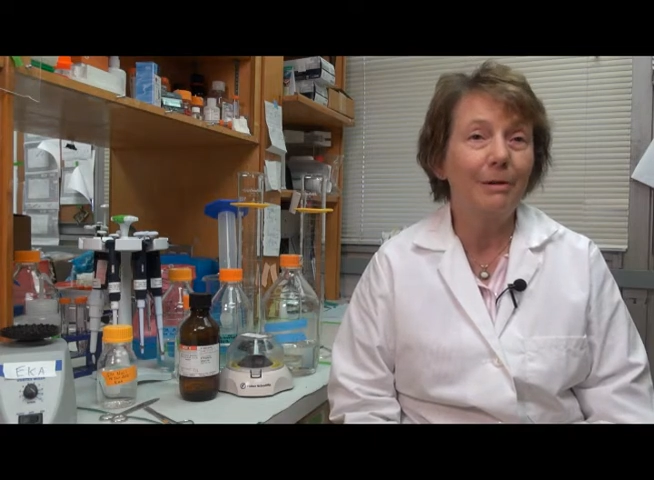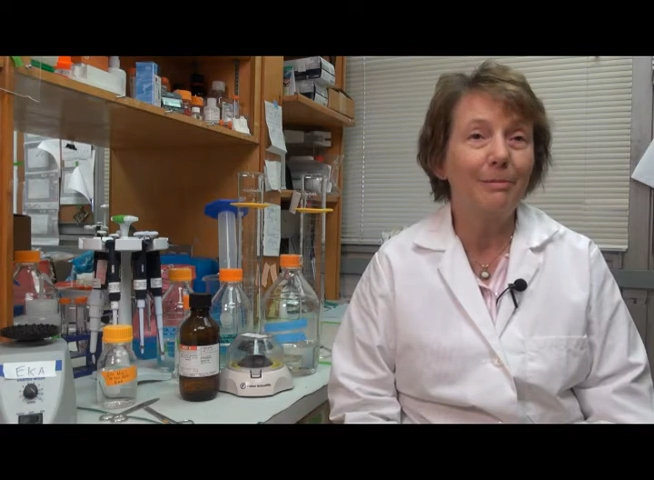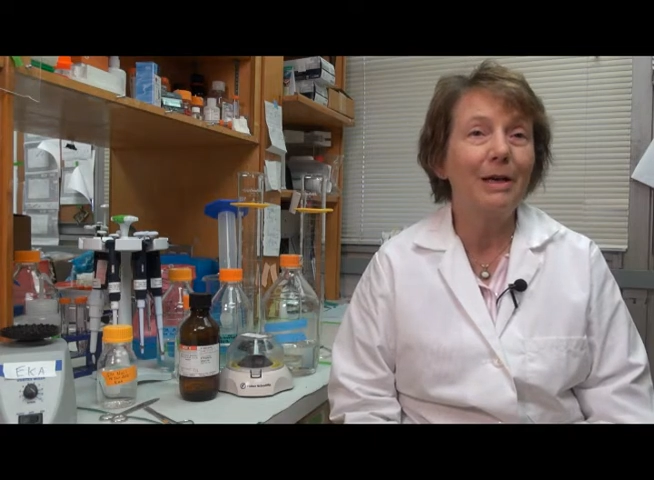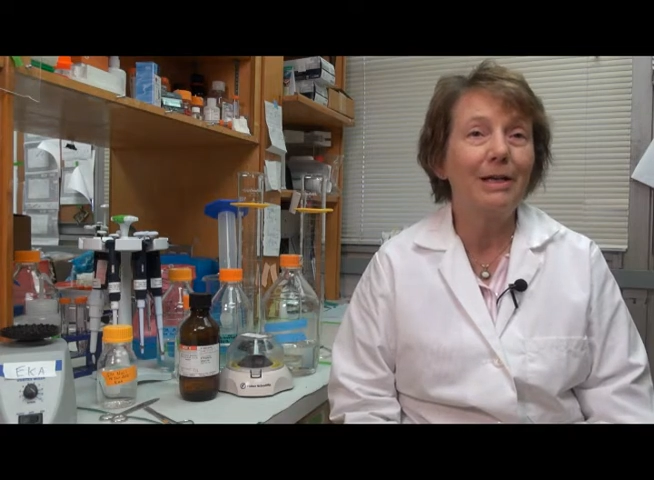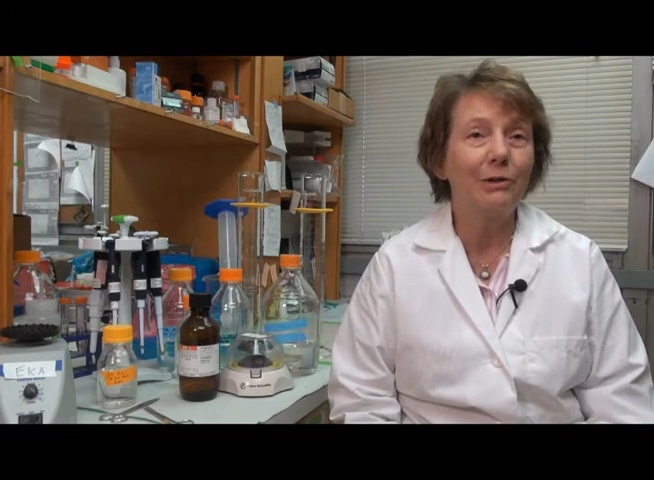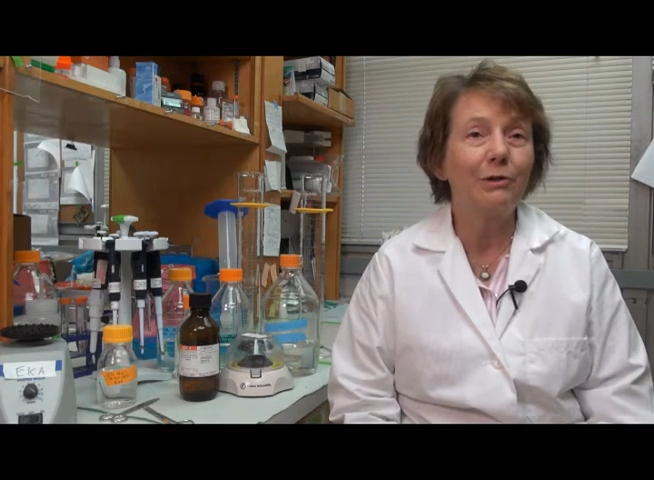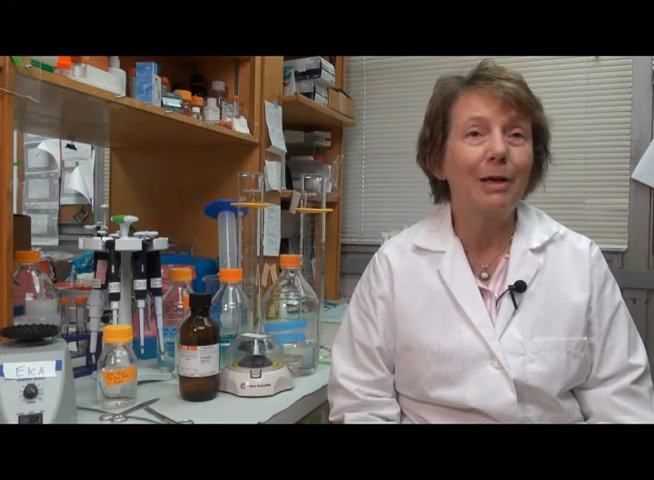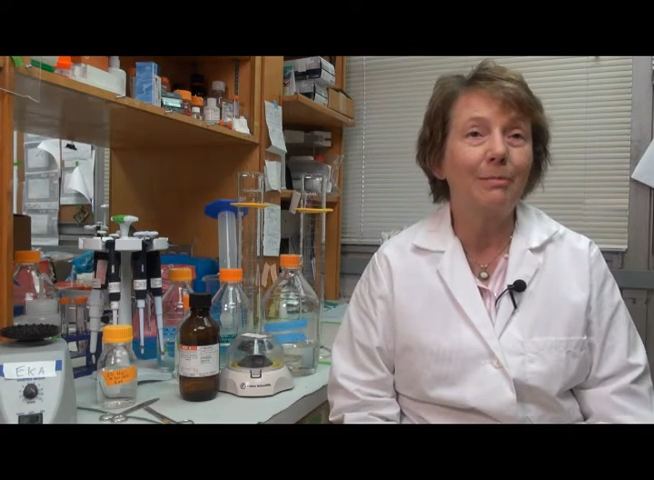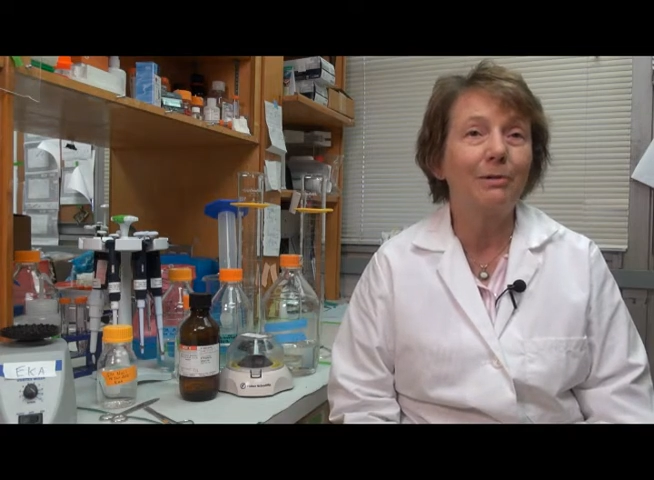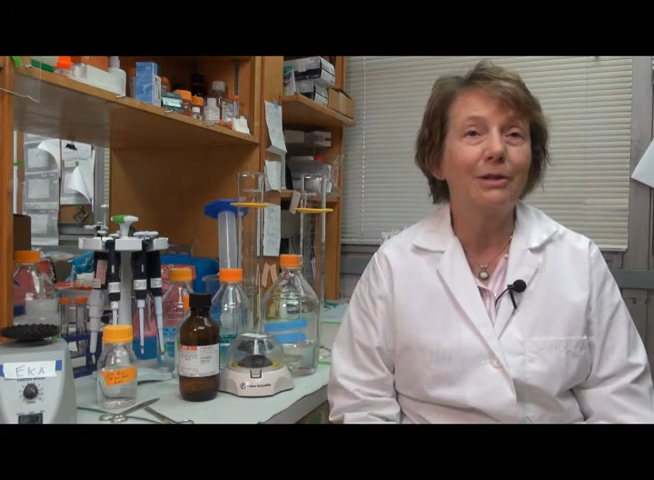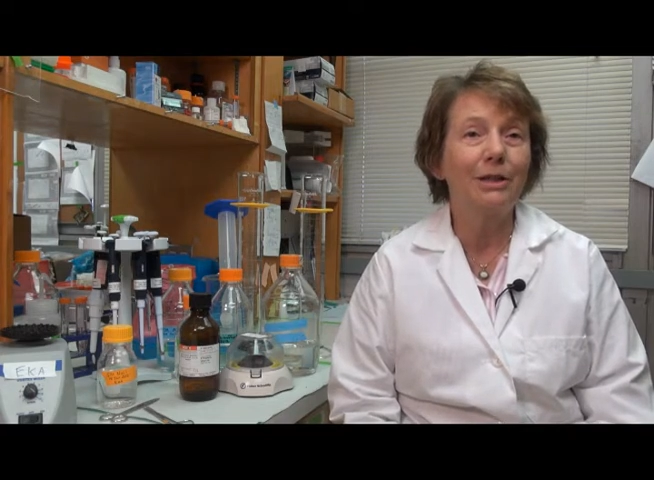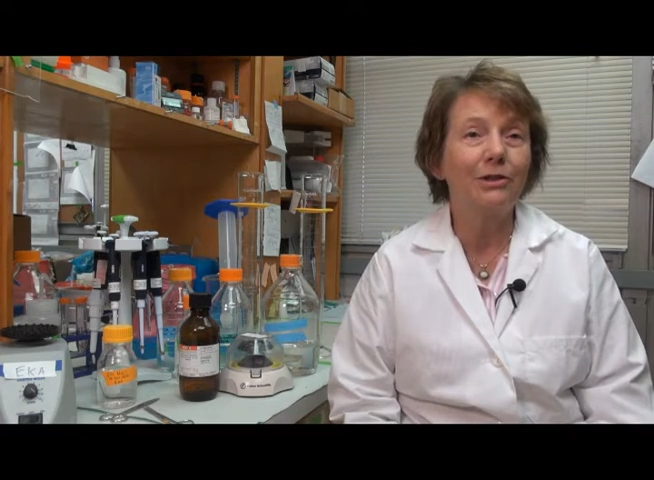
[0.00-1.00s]
by
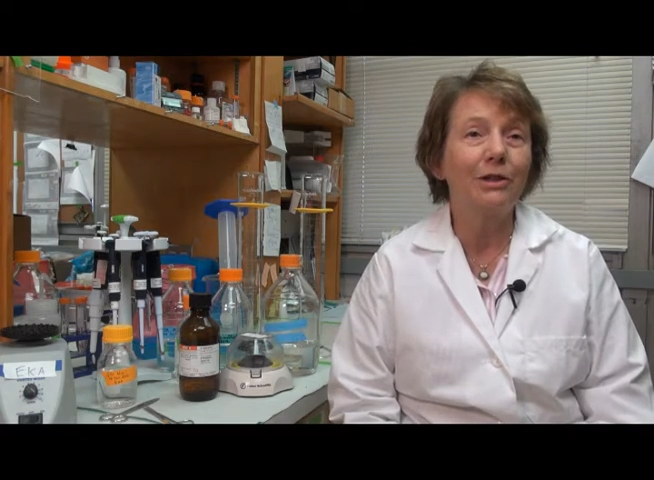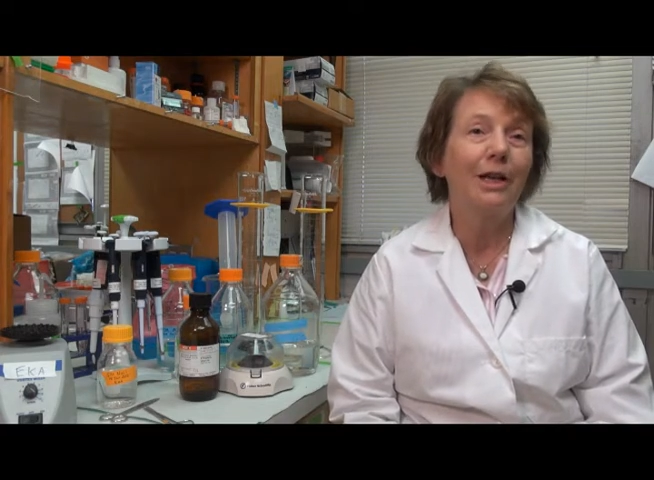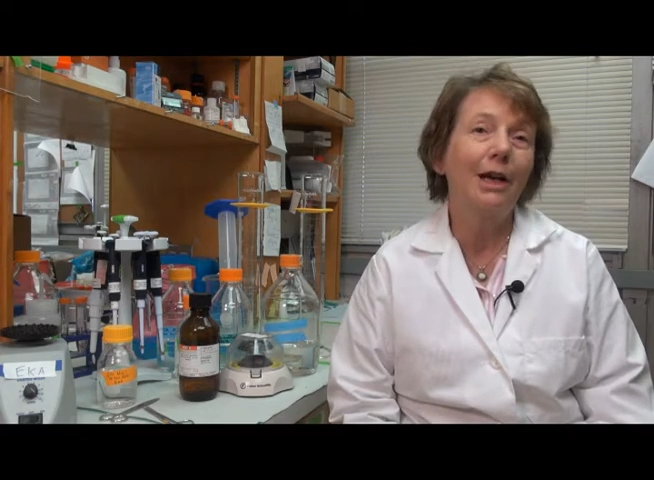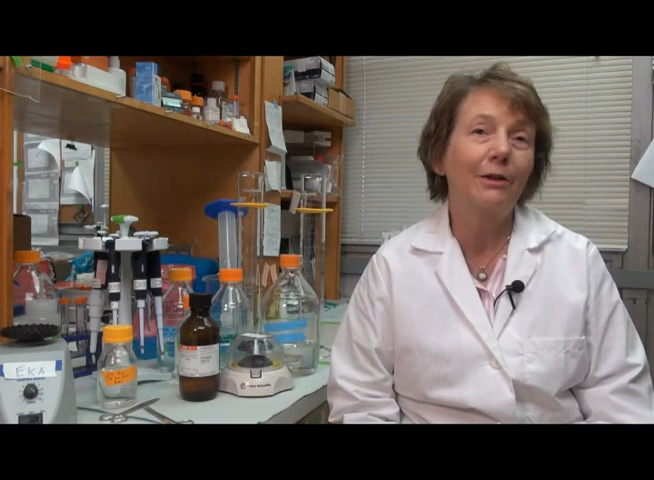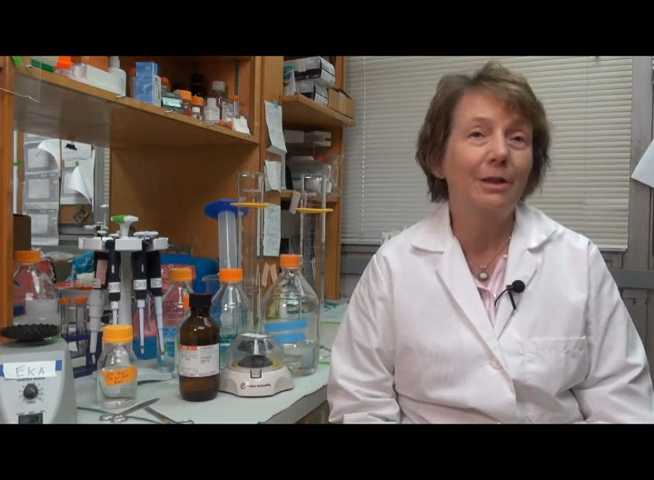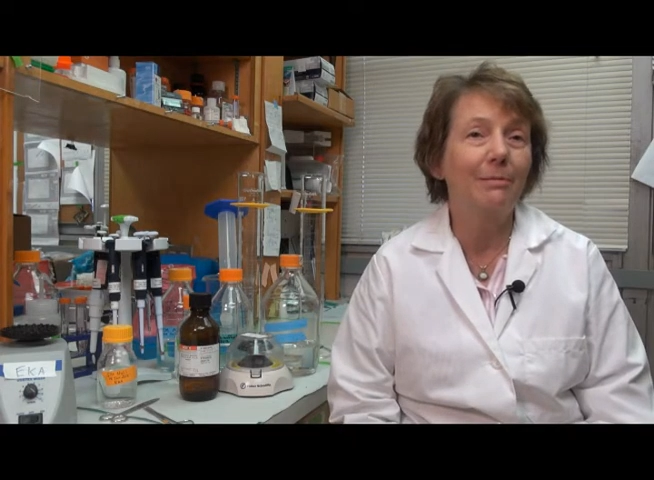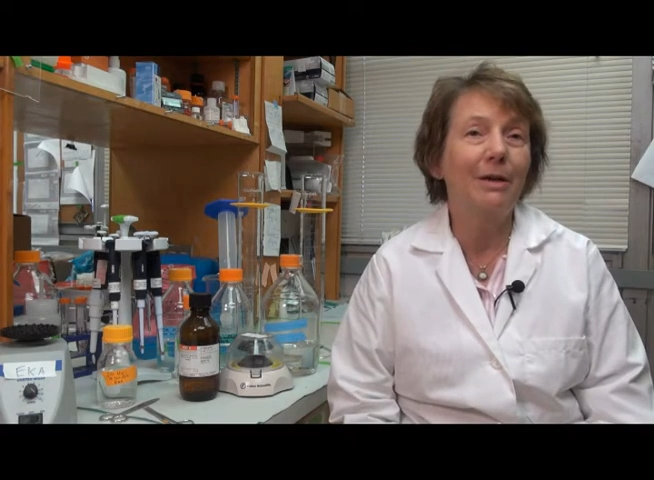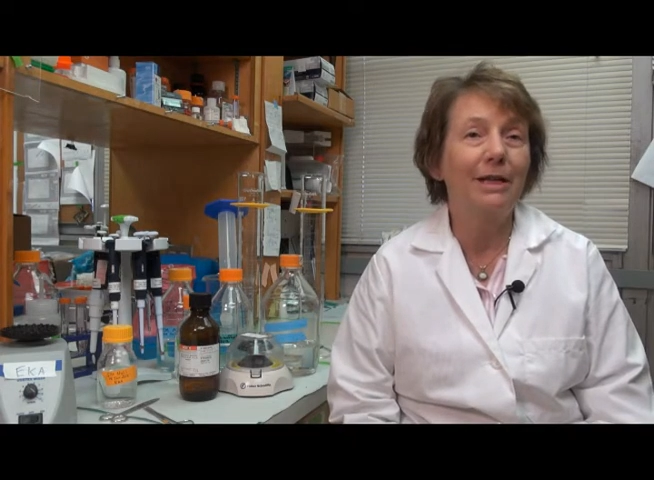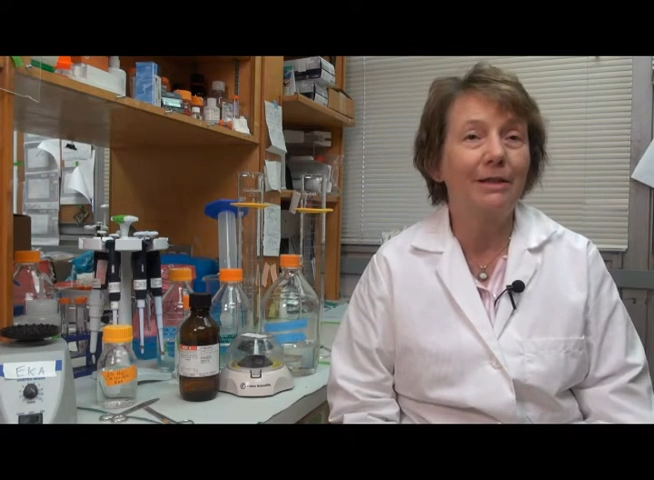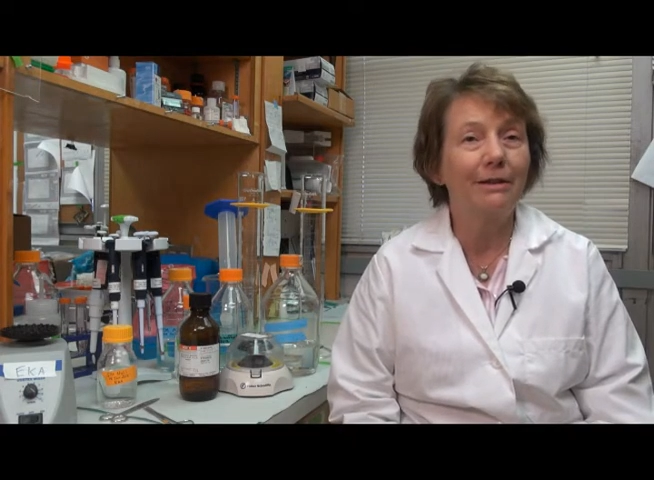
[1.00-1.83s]
extrapolation how they might